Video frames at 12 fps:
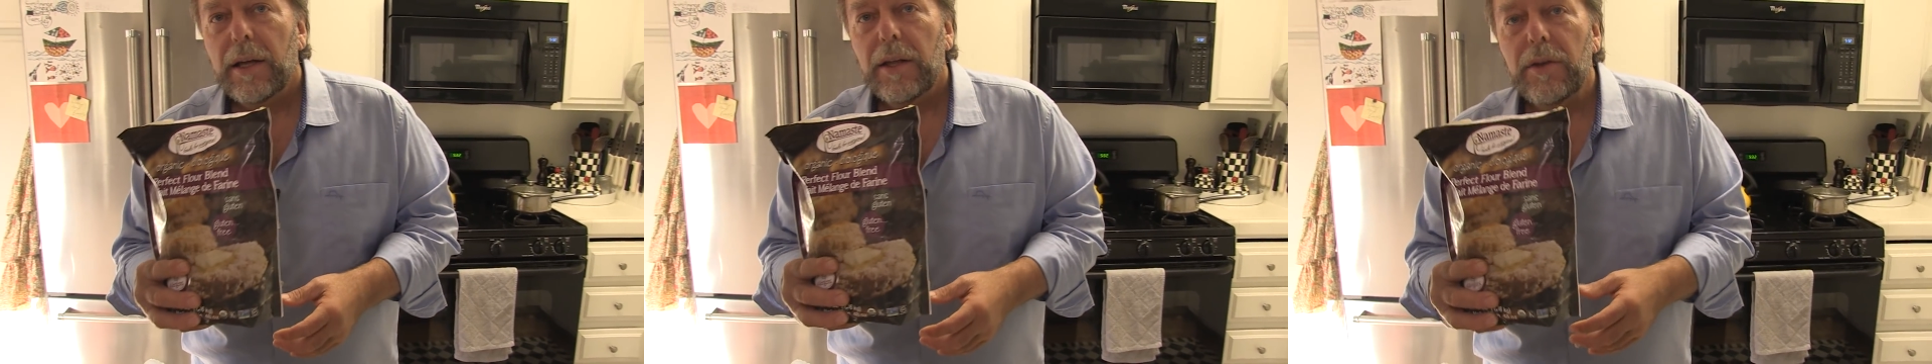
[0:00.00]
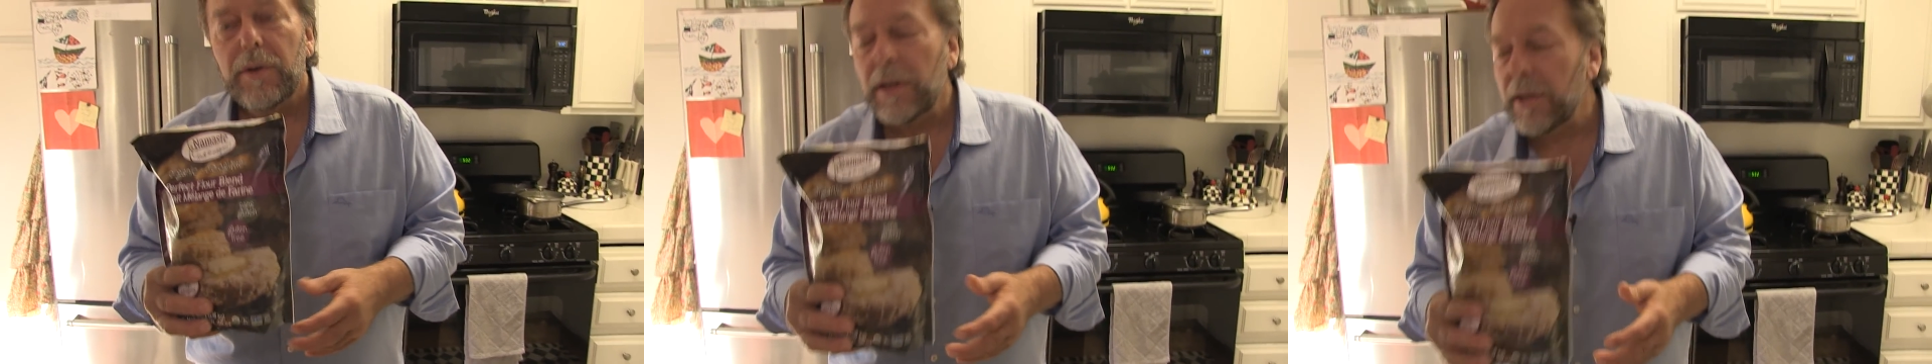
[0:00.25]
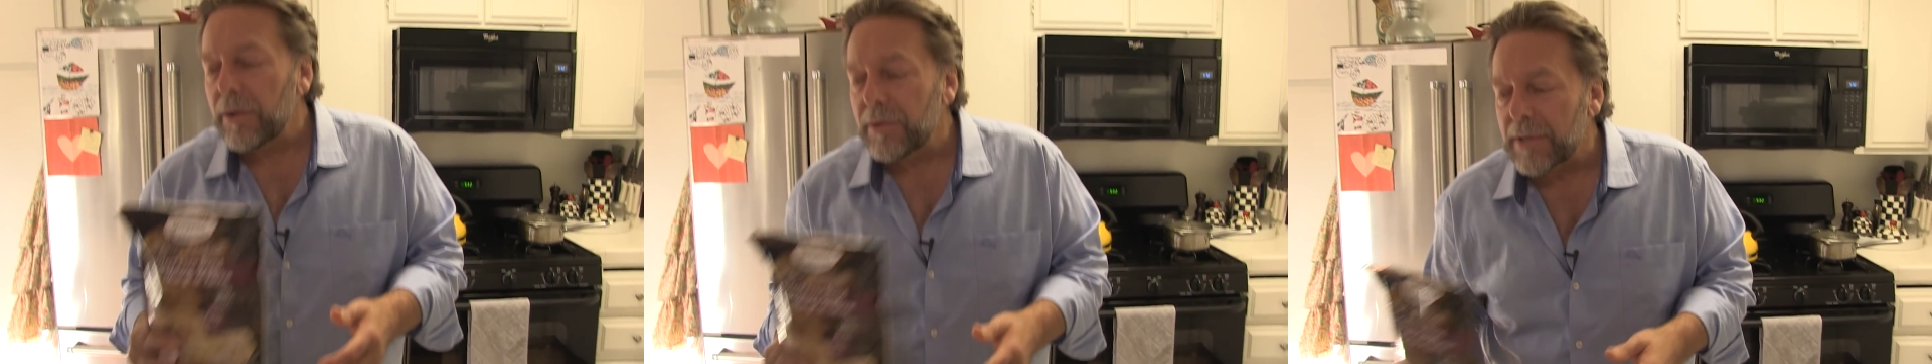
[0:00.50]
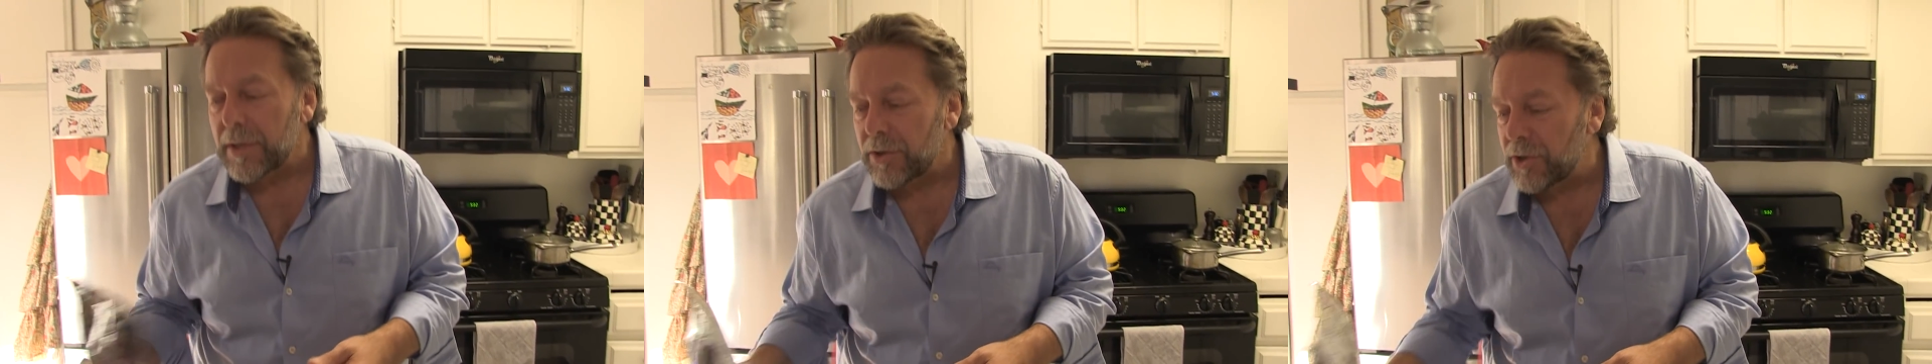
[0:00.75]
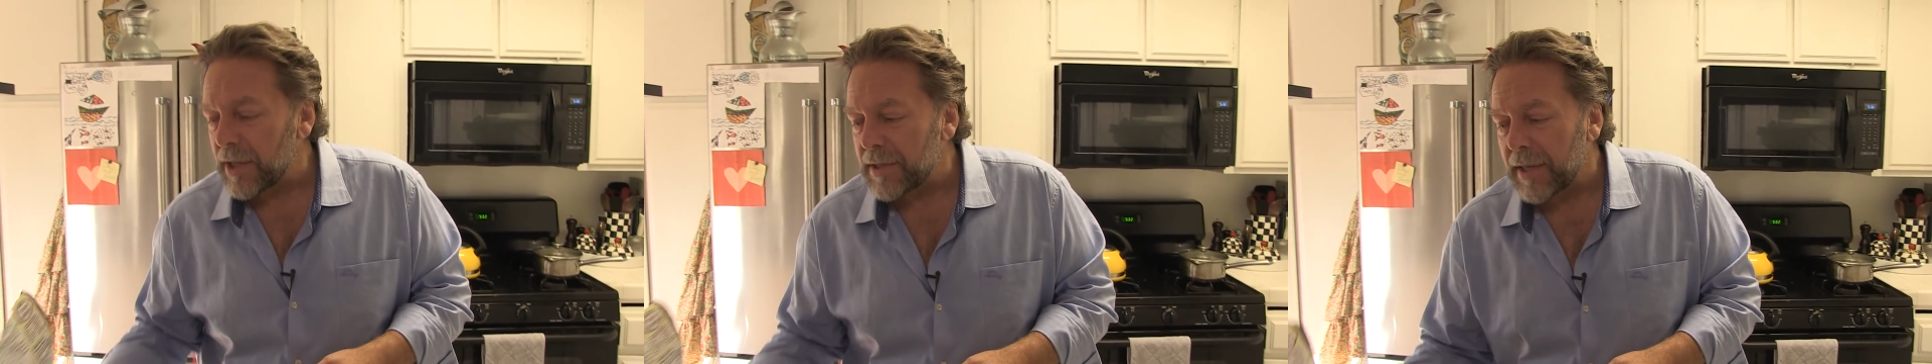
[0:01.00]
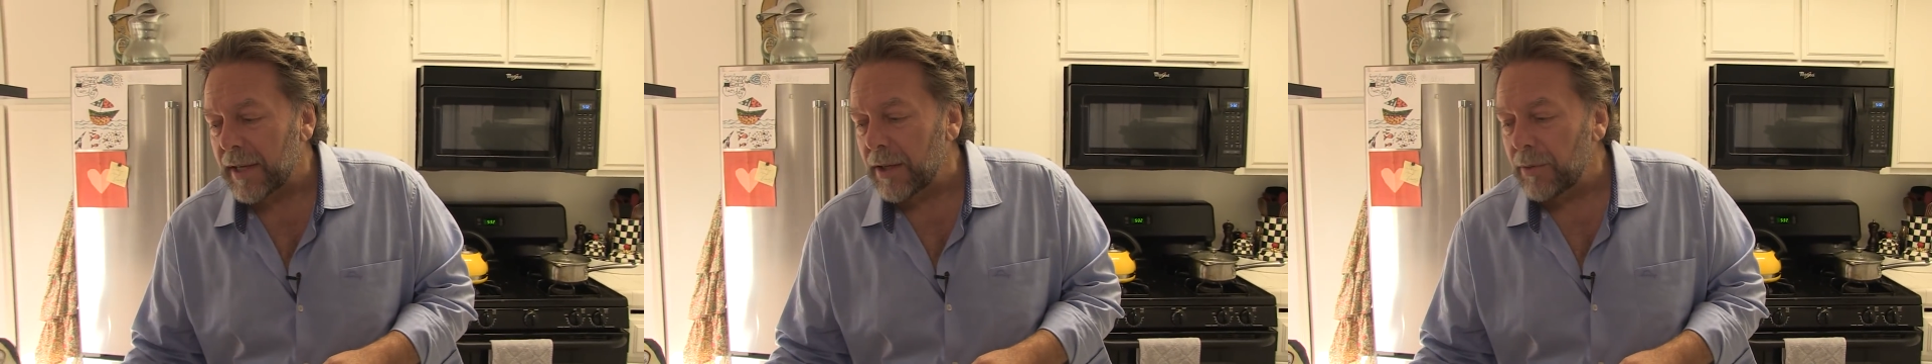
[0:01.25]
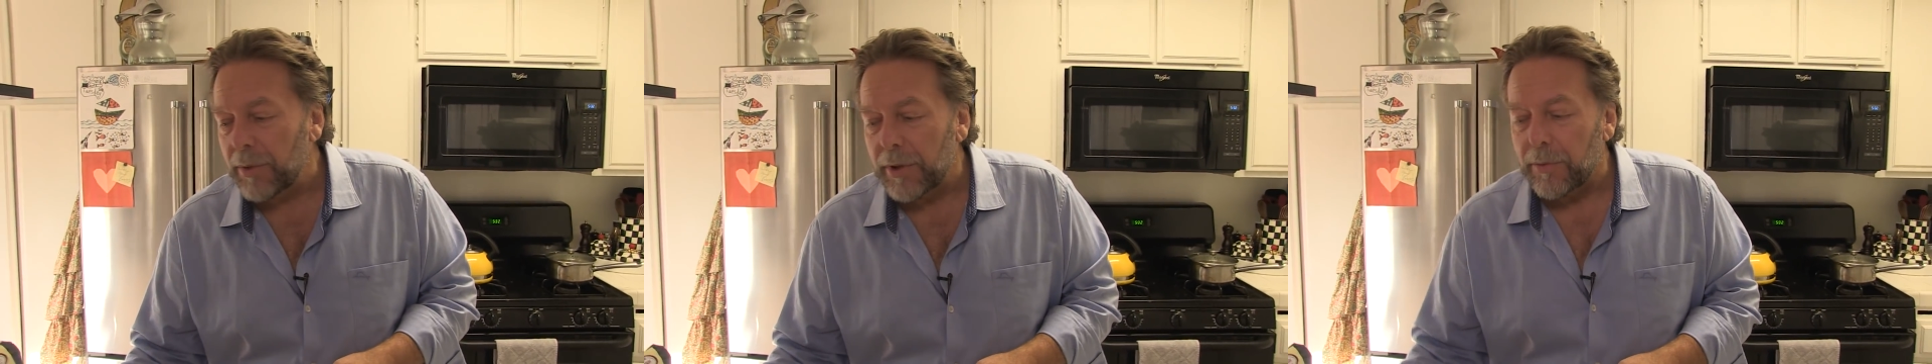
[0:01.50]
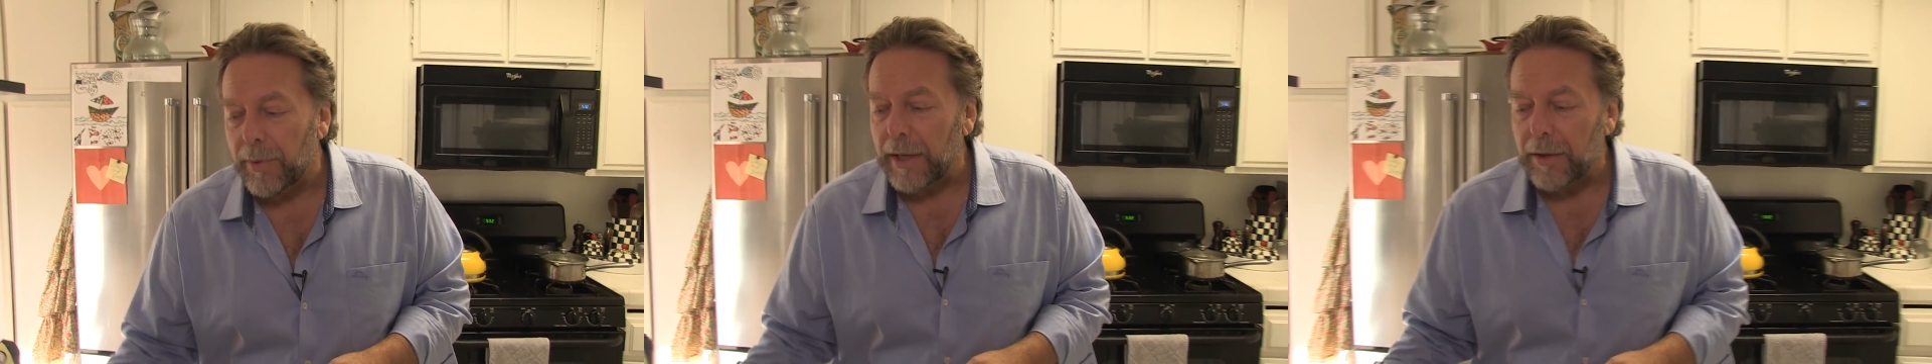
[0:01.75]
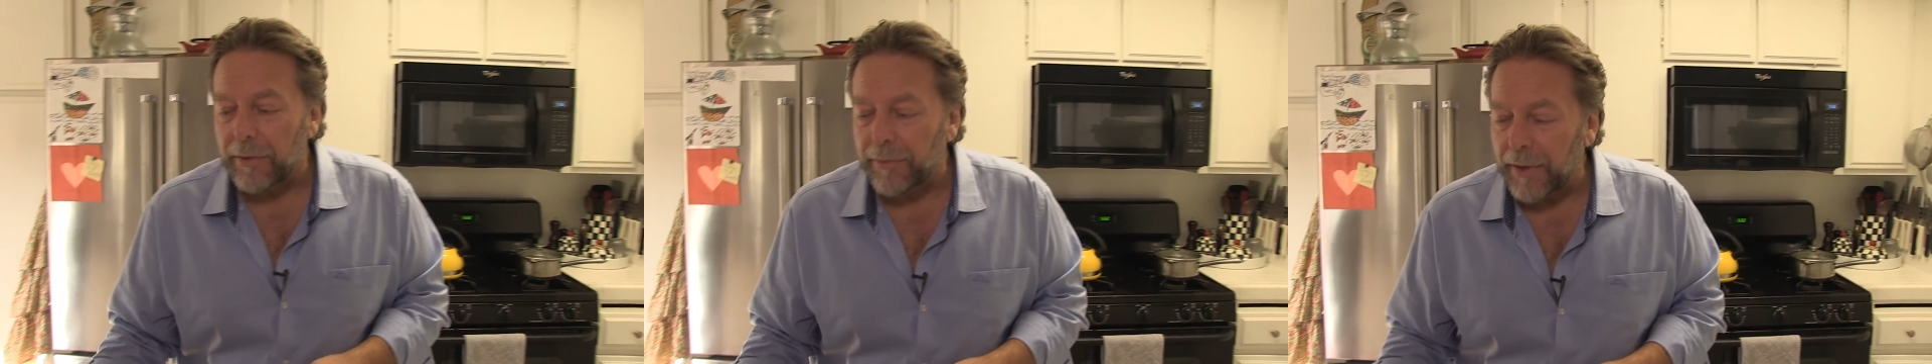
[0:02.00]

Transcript: You can use it just like you would regular